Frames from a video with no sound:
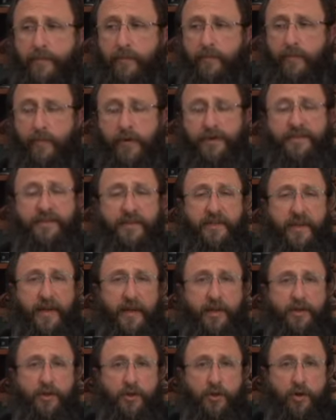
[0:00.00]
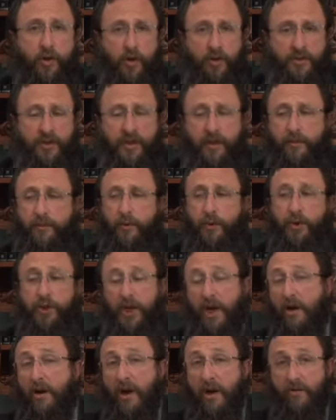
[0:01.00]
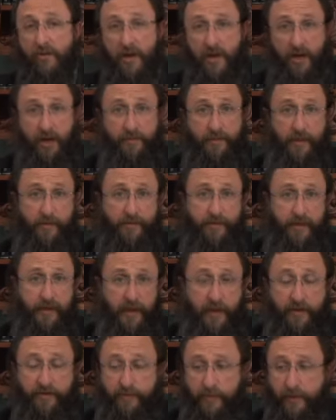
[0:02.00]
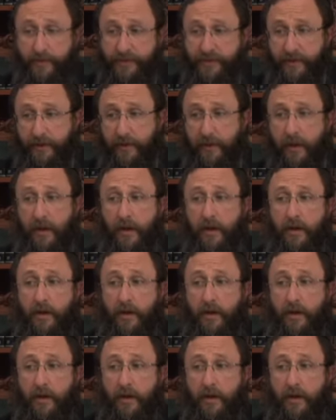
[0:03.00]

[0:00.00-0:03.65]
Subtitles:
mercy gate, called in Hebrew Shar HaRachamim, the gate of mercy,